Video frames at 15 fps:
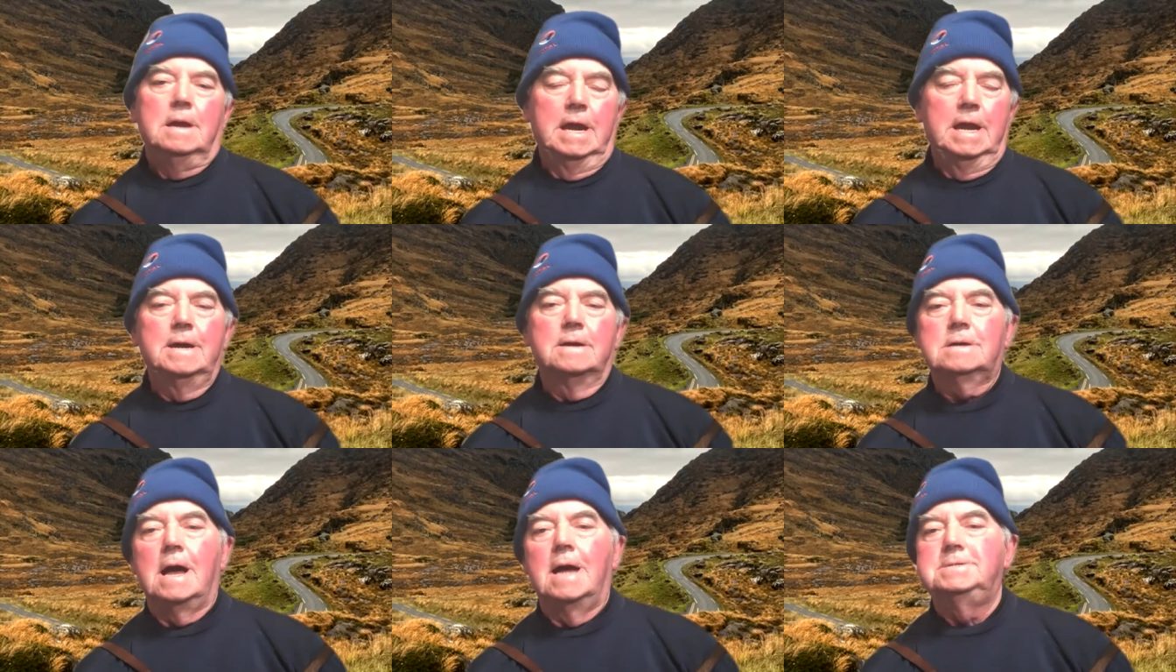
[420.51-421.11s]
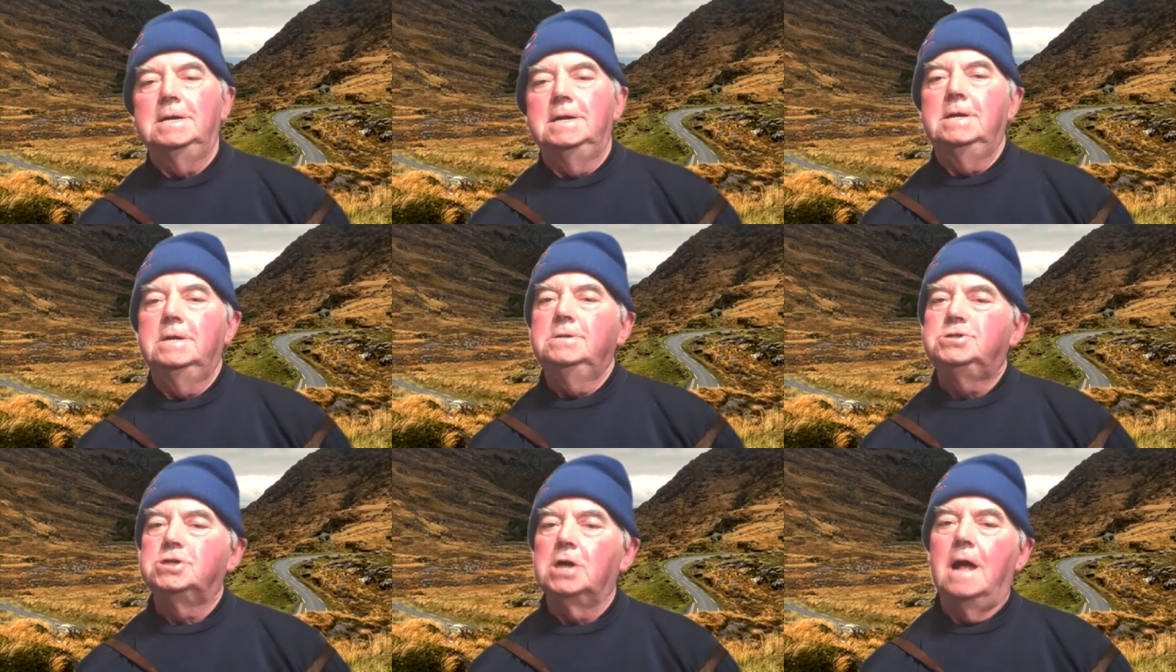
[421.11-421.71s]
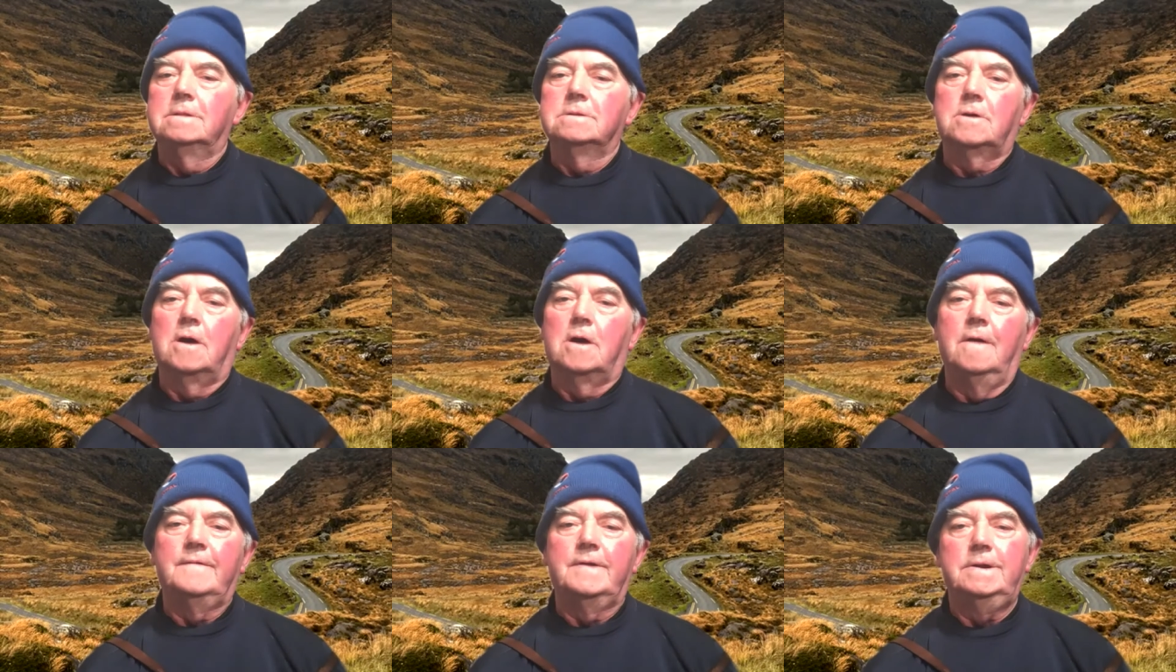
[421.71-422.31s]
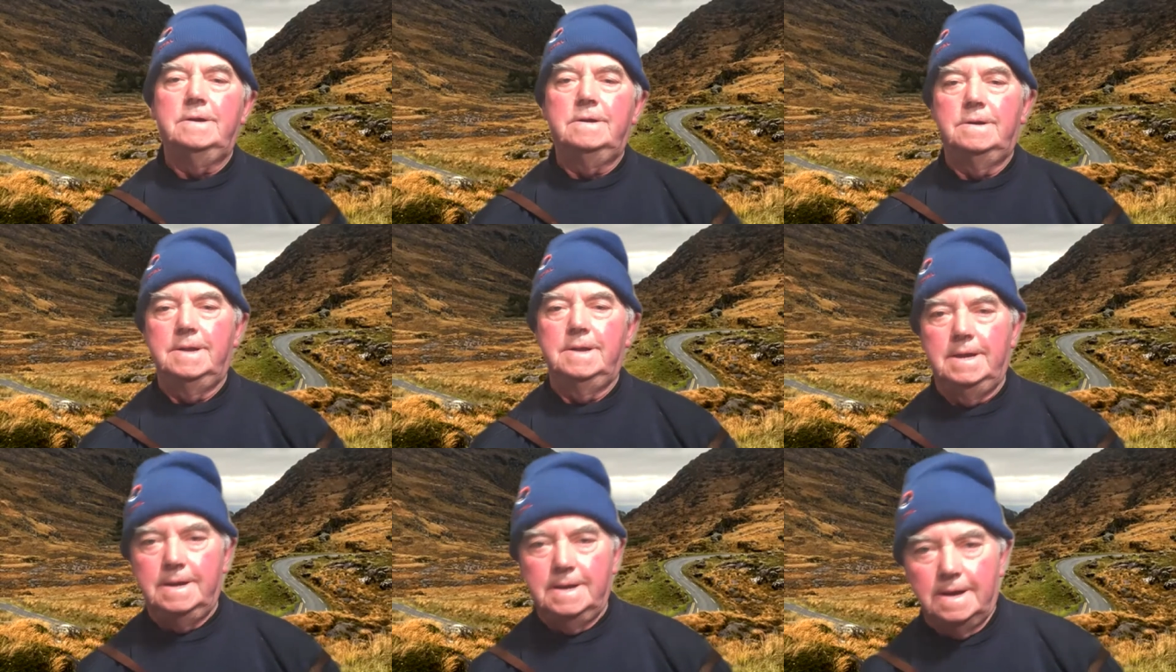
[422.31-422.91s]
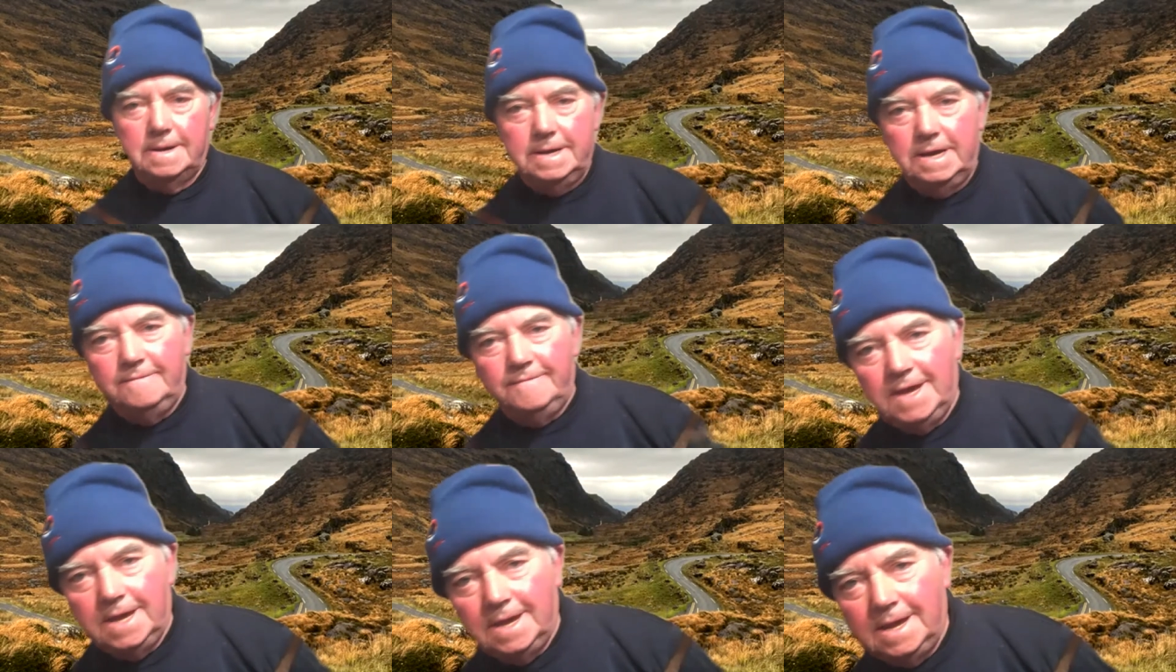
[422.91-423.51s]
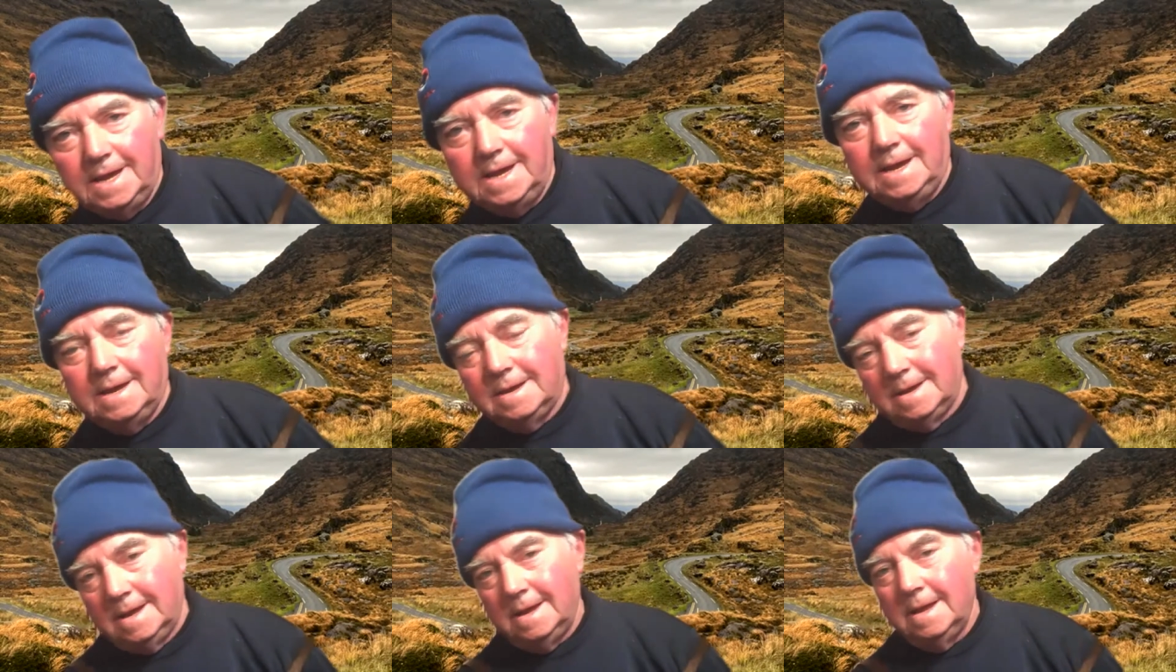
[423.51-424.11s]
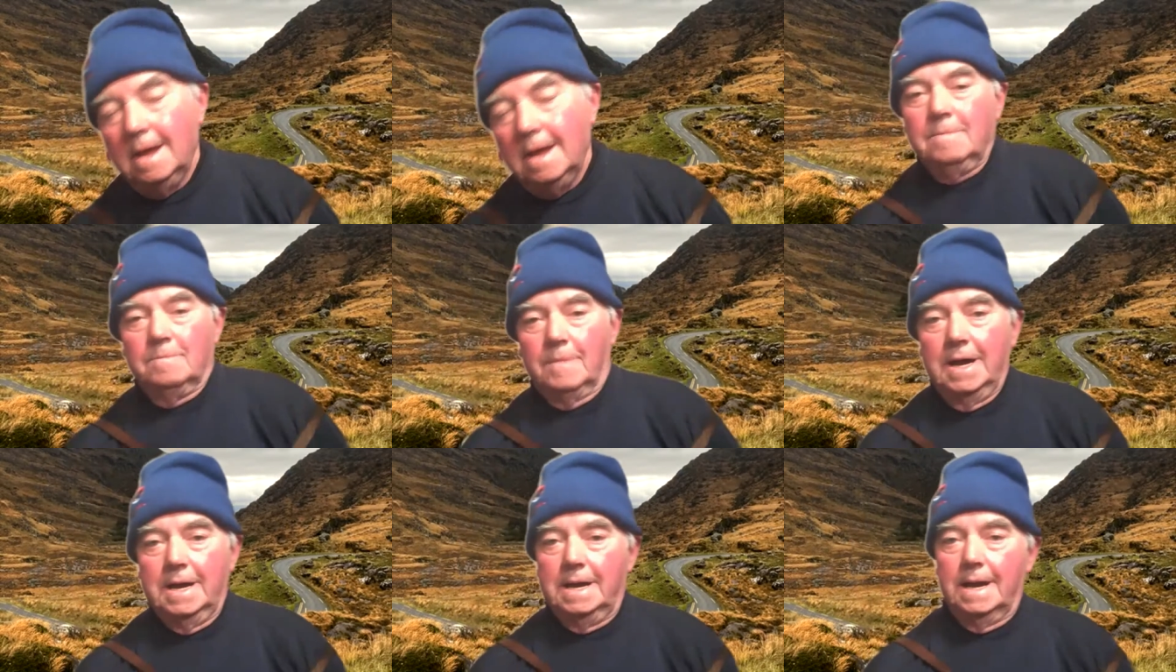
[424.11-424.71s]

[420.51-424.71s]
In a cottage all covered in ivy, my